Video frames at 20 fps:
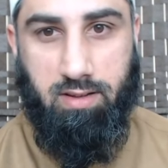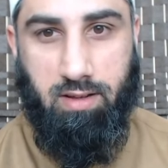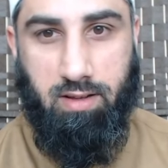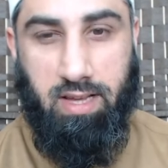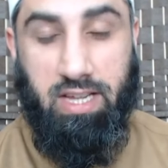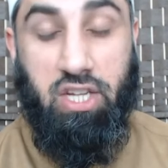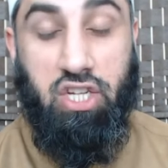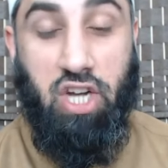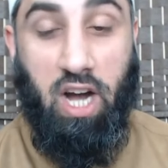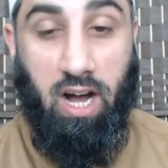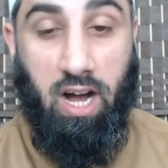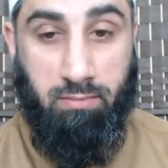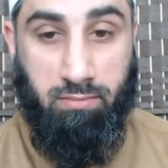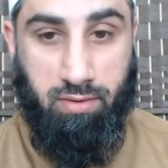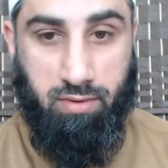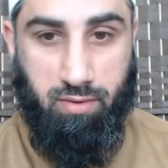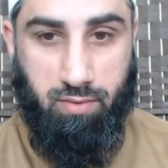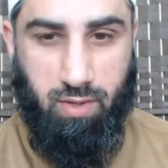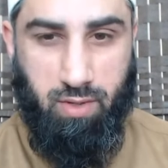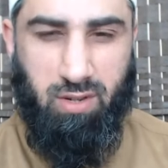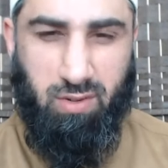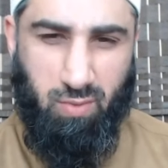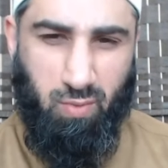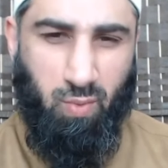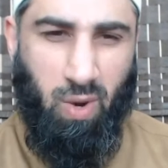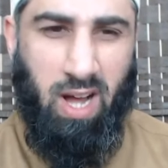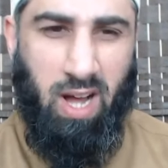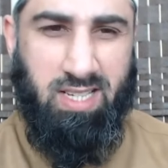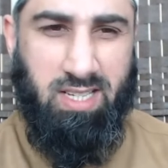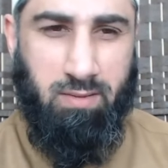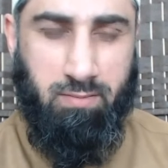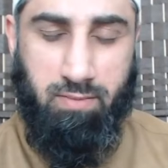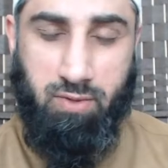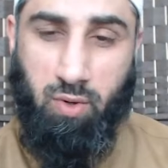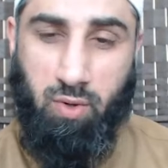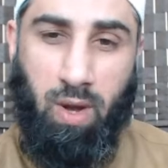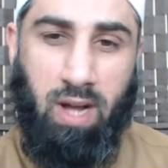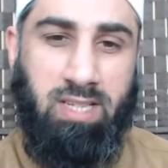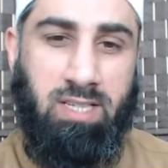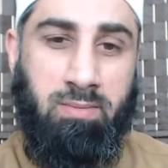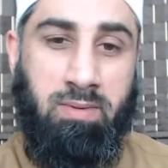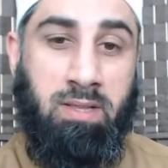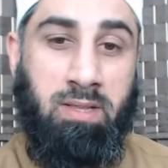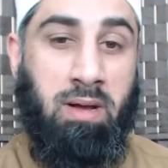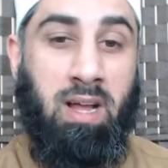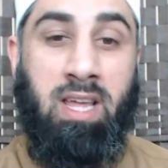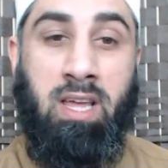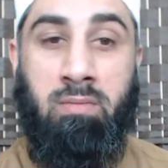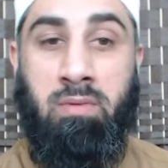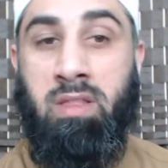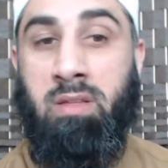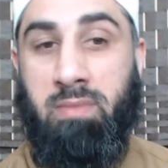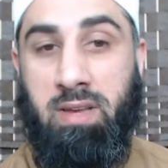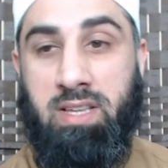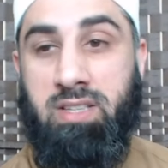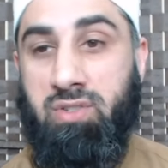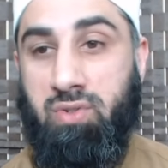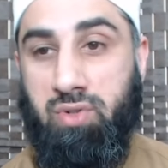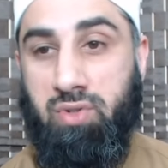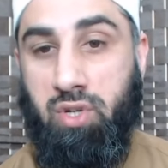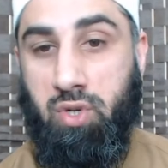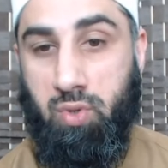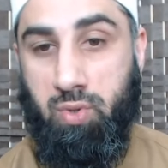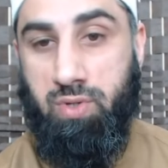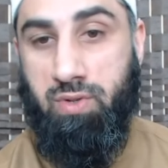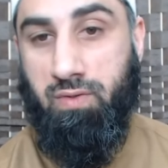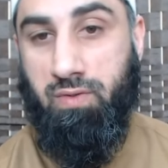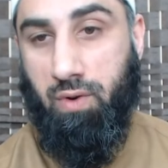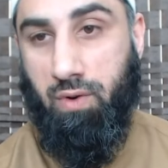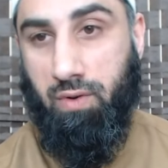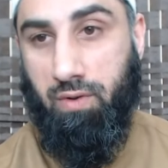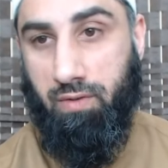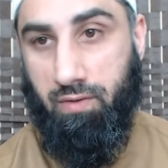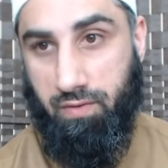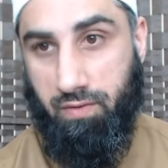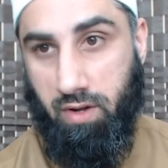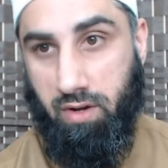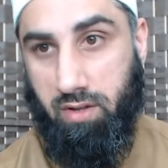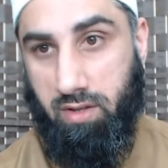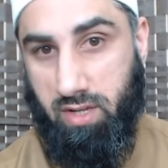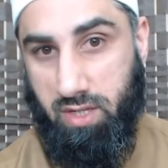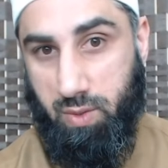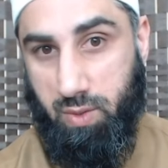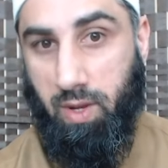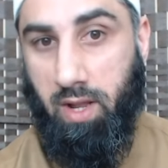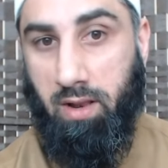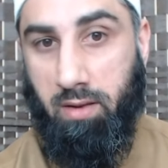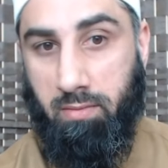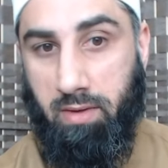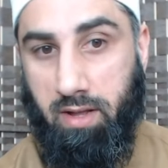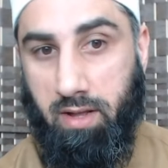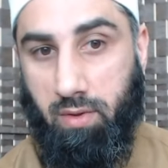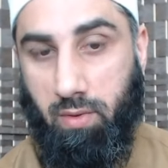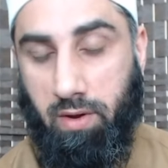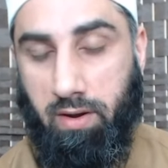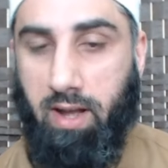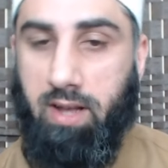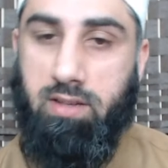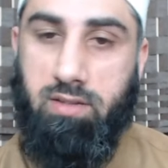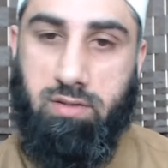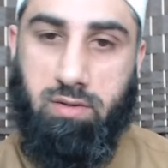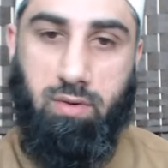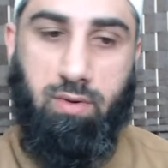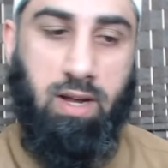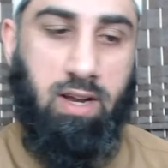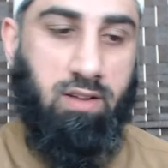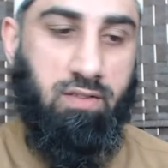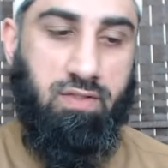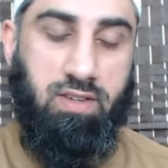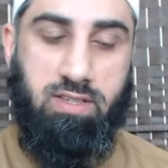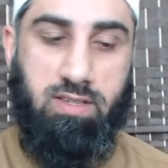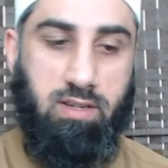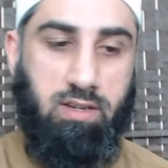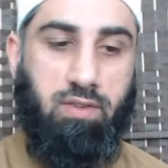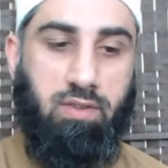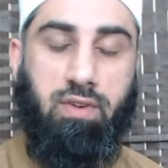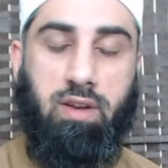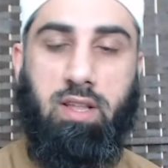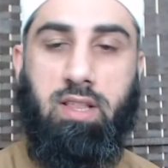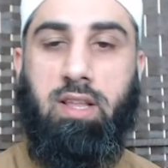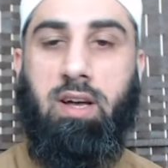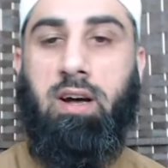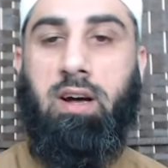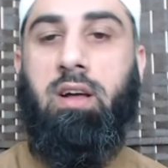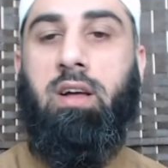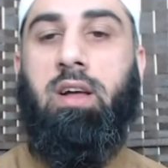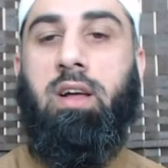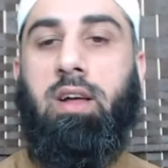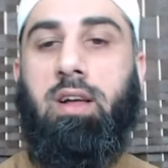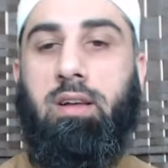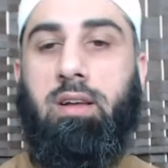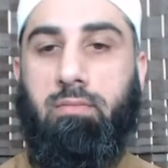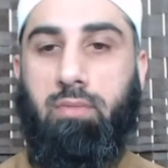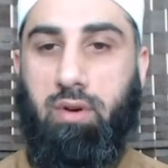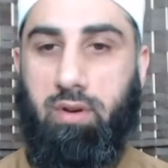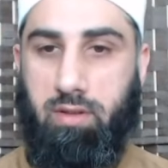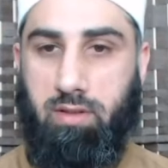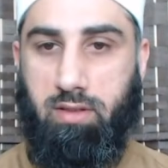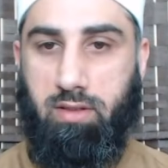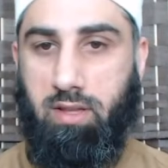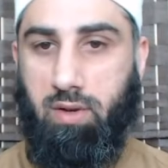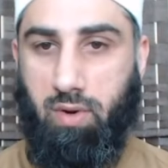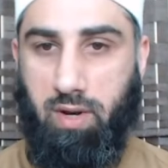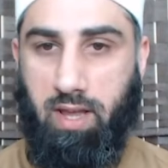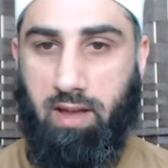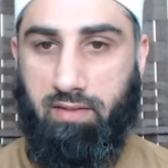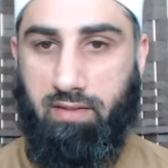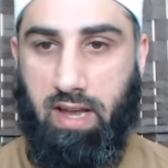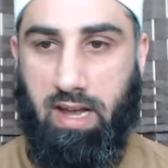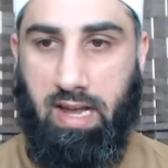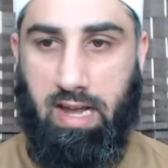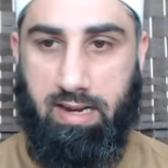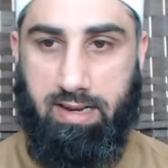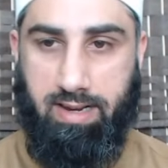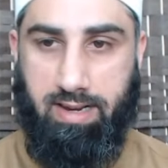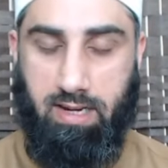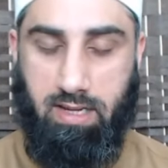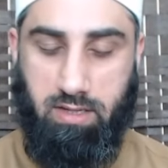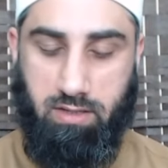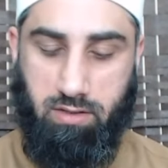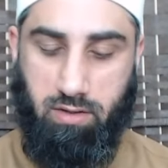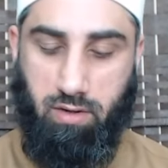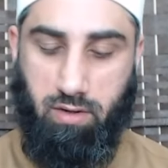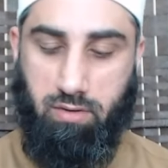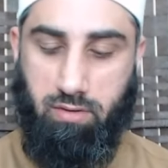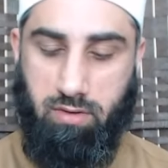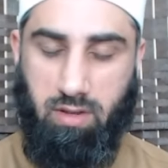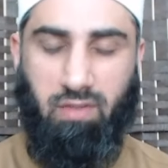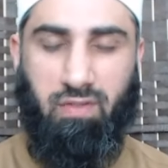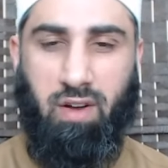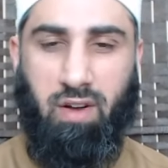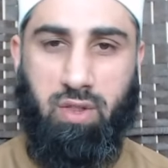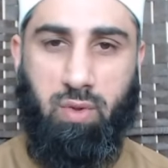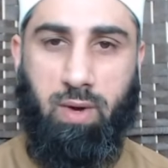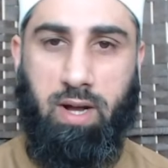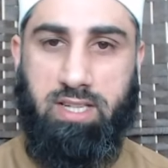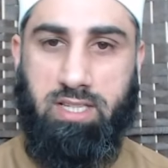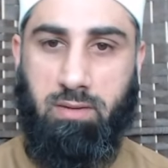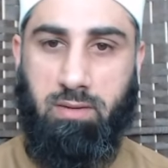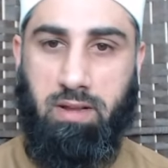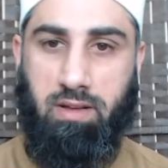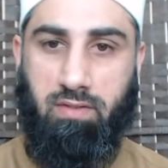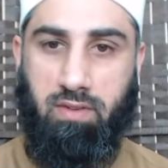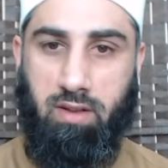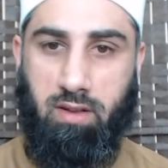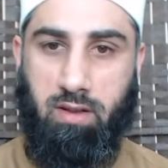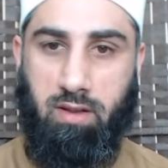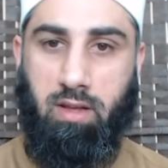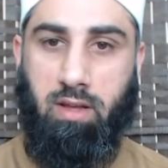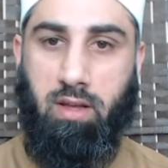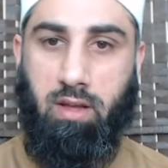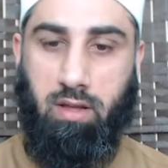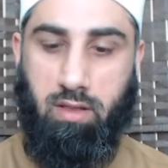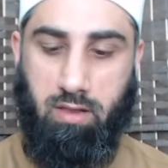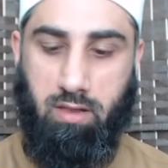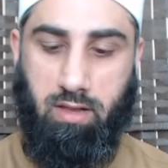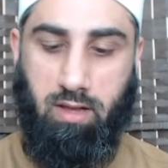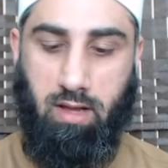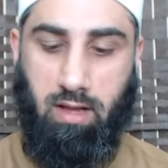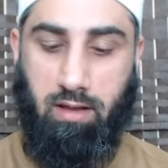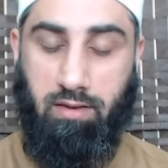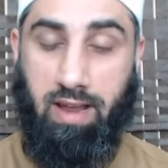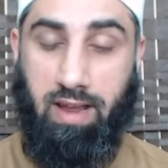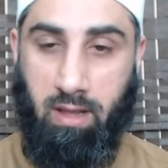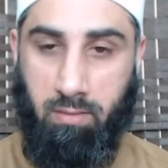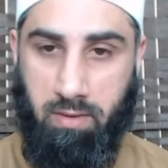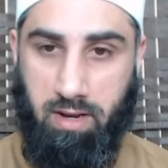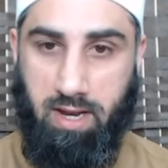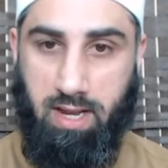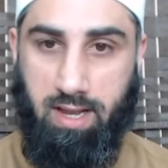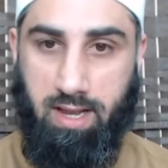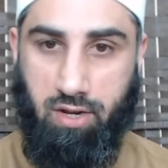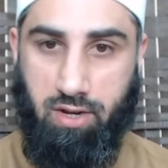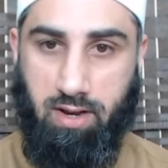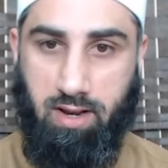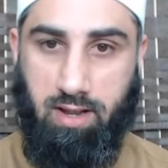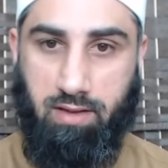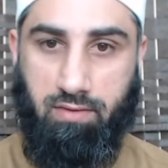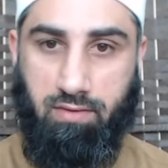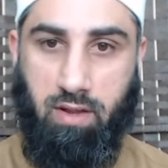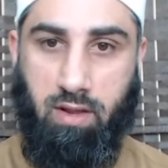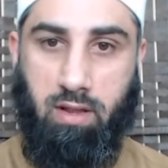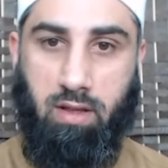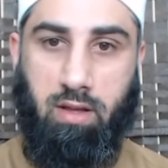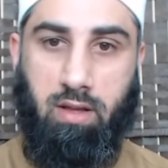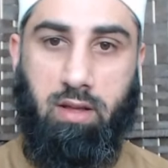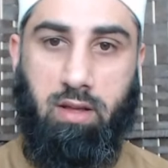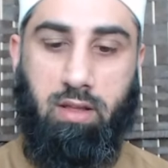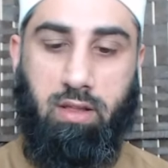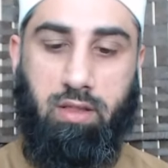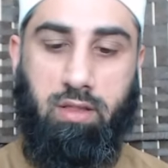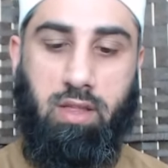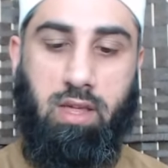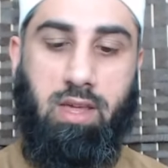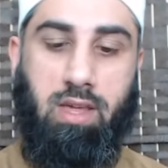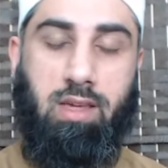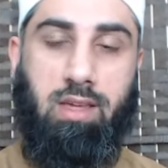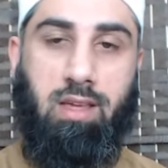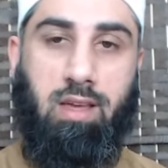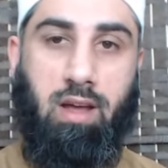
ijab, which wajib. So wajib in the Maliki madhab is usually used for fard as well, by the way, right? So Hanafis are different in that, but they only have that category. So the fard wajib level, the recommendation level, the